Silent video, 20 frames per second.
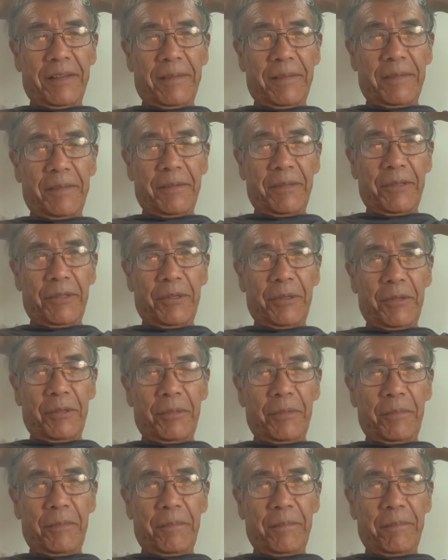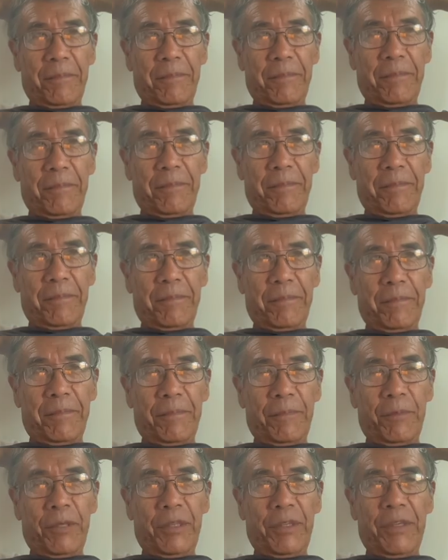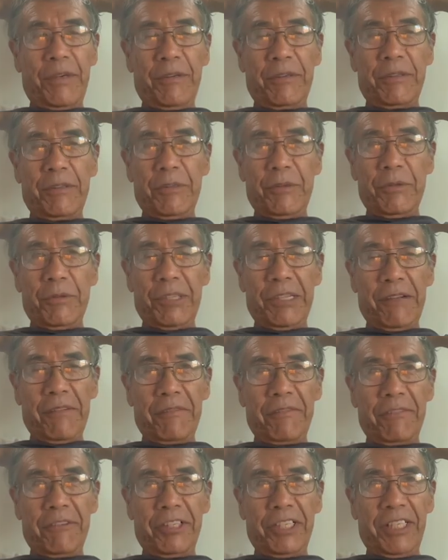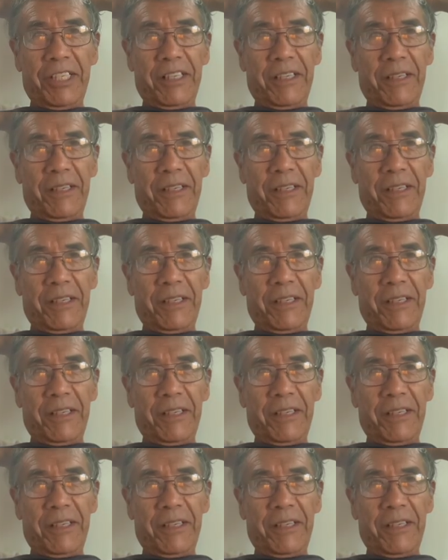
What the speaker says: So, when there is no suffering,